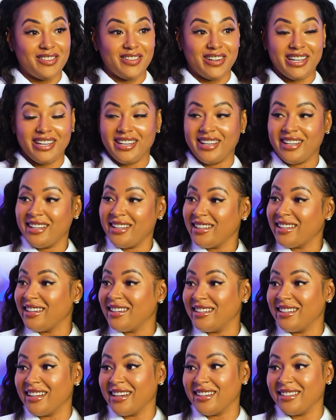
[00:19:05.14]
well,
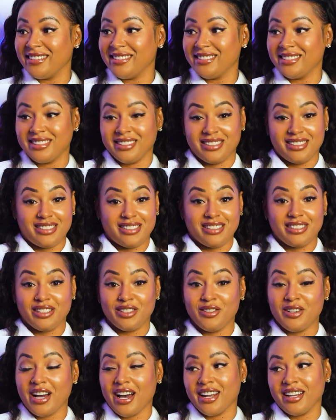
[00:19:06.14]
it's
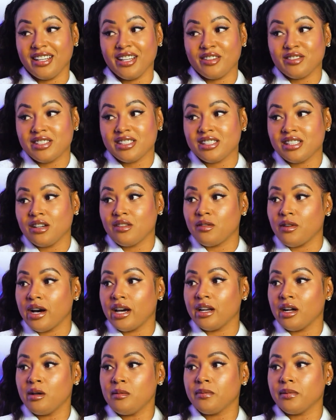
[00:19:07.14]
you kind of left yourself
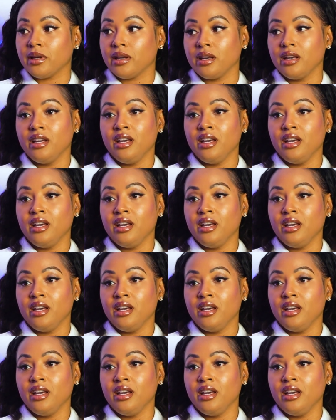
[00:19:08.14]
wide open.